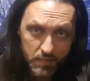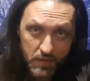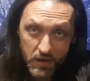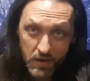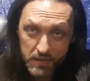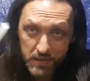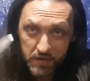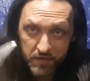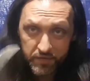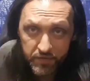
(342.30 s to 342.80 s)

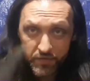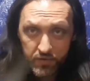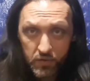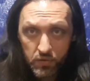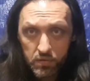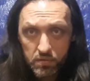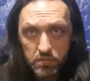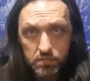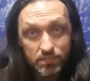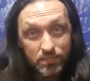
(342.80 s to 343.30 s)
cut their
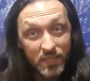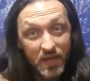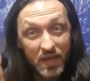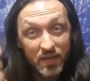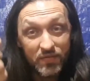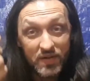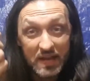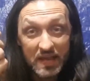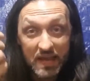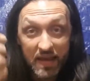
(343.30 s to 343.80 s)
food.
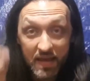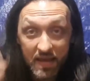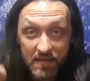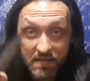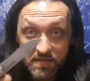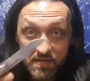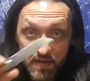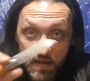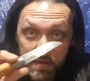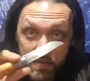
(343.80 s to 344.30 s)
Even
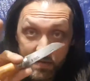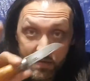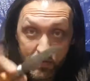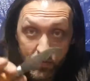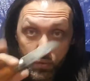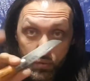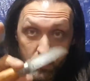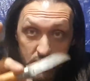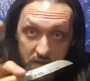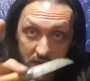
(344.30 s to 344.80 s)
kids in
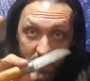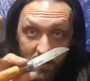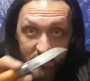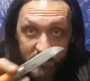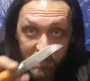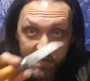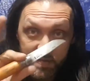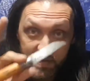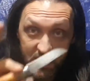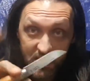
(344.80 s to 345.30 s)
school, they
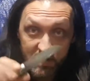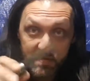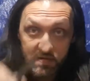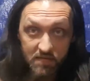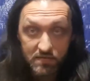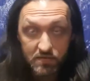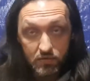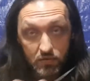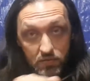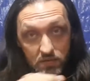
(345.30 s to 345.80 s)
give this to kids
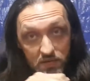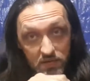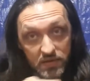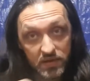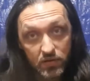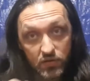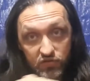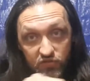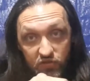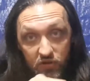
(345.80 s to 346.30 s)
in school and
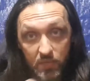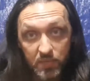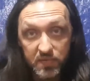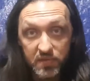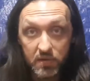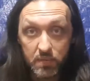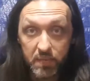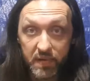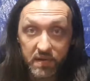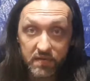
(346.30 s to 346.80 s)
they'll sharpen
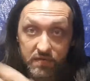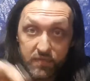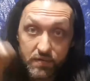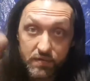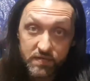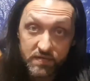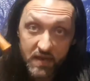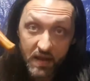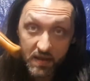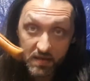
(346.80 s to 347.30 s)
their
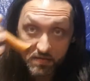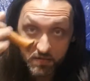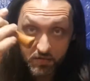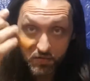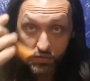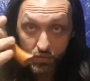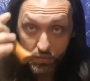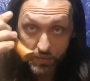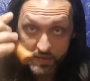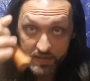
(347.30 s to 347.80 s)
pencils in
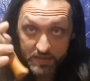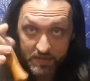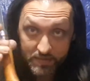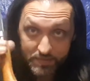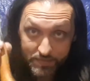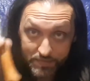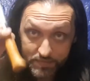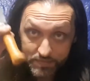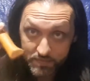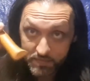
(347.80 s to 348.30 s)
school with
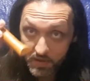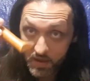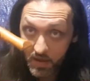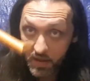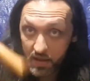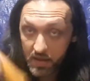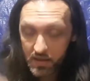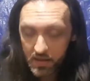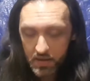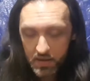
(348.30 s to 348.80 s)
this,
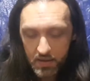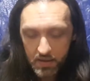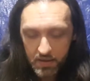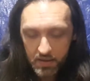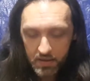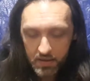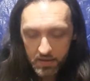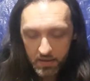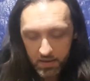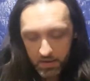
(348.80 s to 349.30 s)
okay?
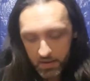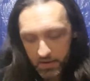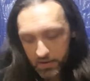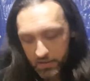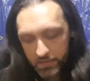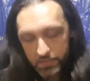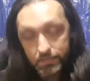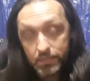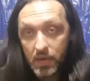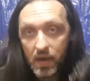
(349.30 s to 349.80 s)

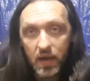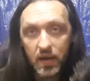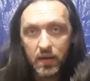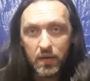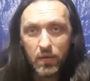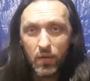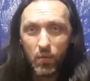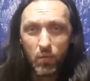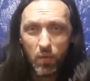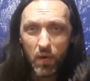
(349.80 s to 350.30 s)
I
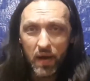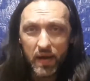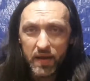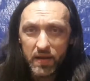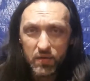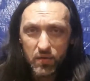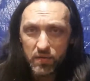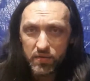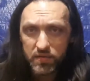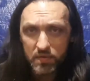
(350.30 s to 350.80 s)
don't know why
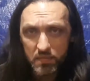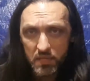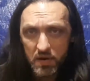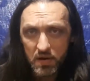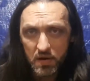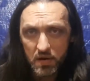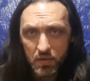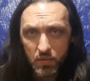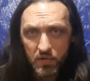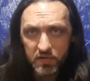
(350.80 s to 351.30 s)
in North
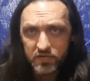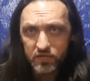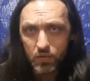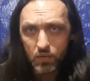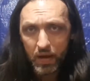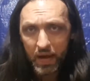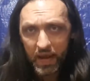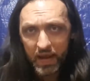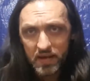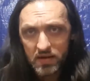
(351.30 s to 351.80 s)
America we're
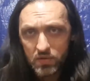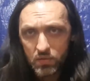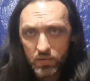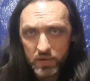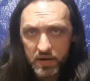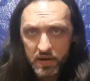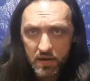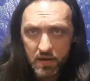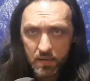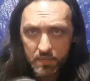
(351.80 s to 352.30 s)
so anal
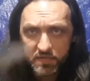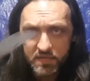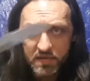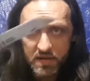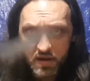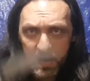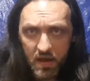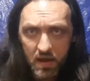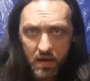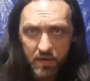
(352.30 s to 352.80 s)
when it comes to
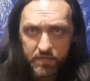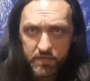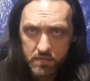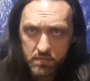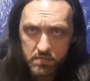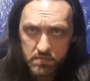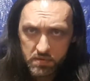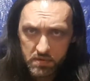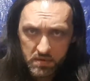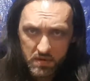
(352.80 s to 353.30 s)
knives.
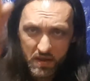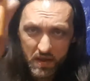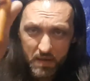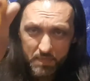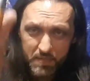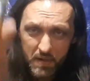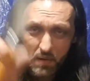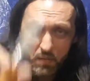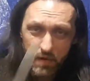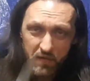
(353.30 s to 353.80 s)

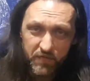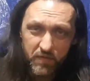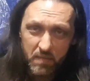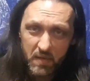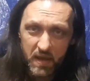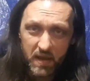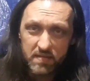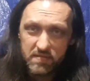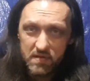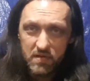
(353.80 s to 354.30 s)
Keep that away from
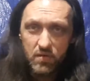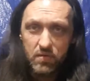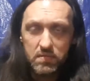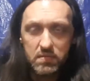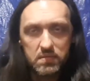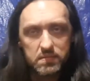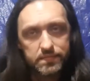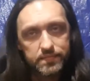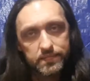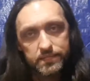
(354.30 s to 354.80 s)
kids and
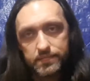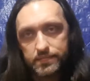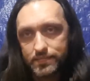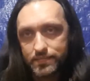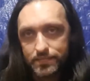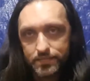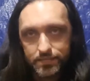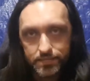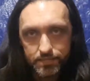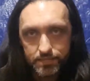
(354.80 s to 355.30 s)
don't...
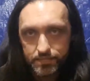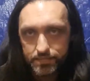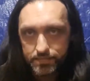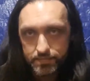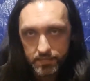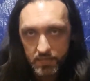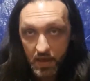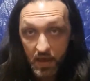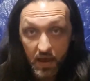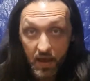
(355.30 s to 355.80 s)

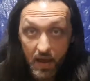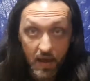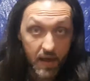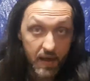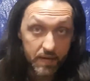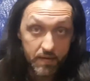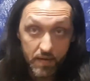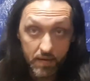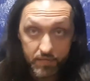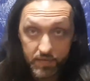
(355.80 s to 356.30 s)

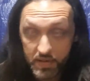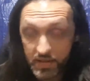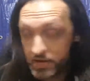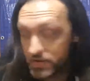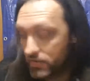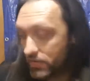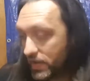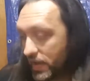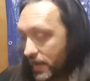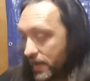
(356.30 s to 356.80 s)
I really
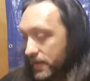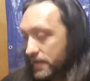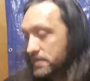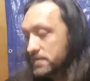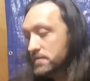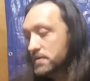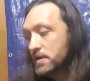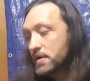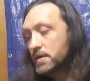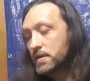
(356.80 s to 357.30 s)
don't get it.